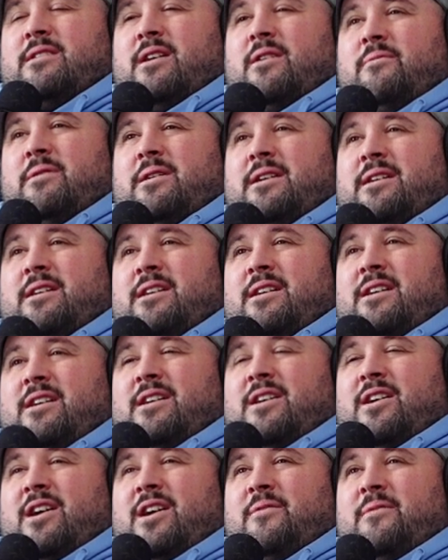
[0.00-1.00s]
I
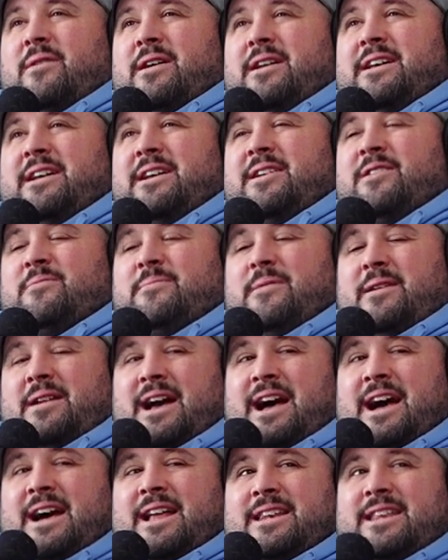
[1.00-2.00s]
want to hear about
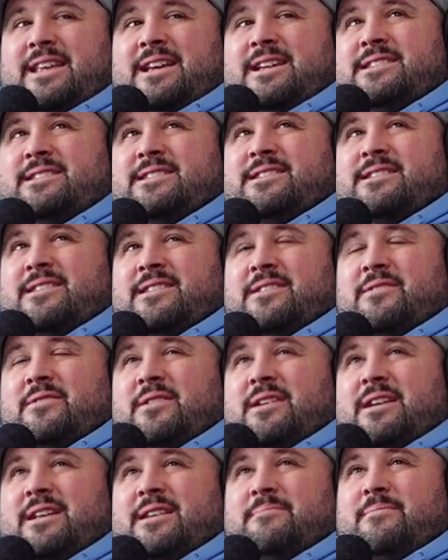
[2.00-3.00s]
it on this
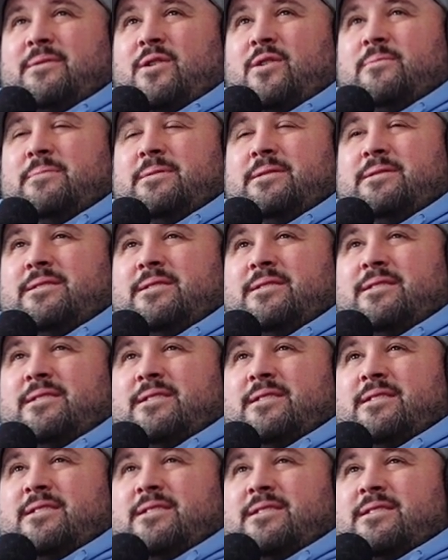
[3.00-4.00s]
in the moment,
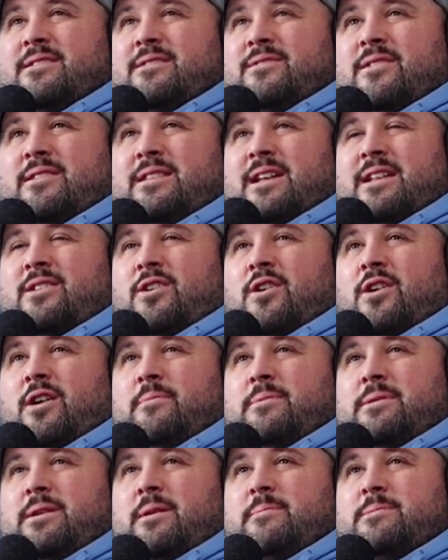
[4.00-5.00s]
like that
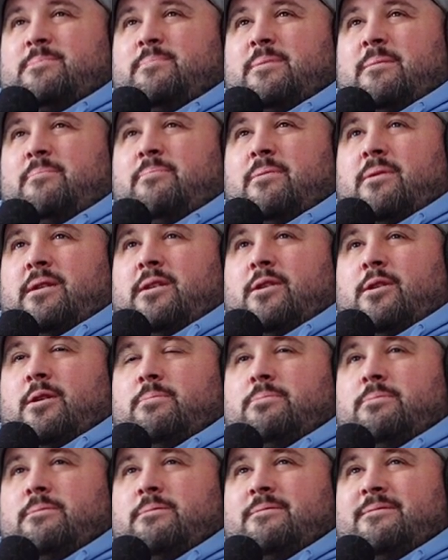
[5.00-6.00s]
time when you almost beat Buddy
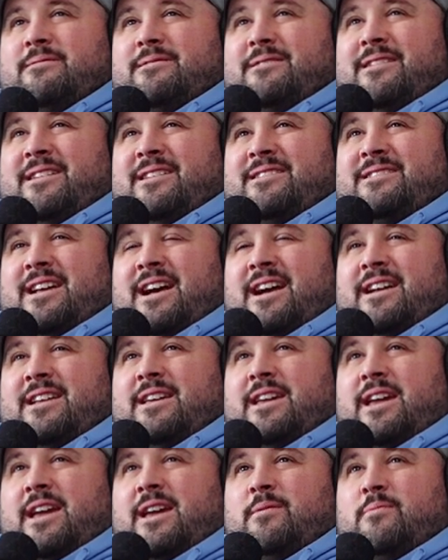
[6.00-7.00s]
up at the
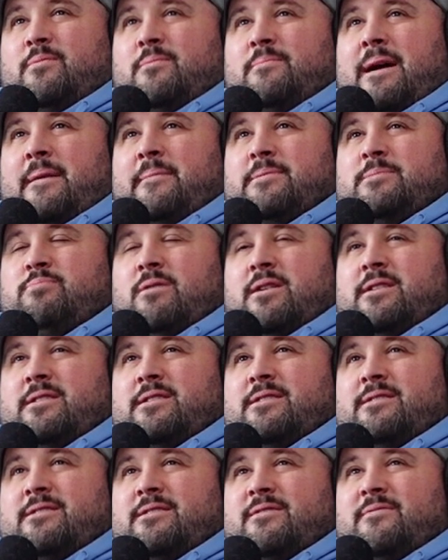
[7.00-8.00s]
hockey game when Mom was pregnant.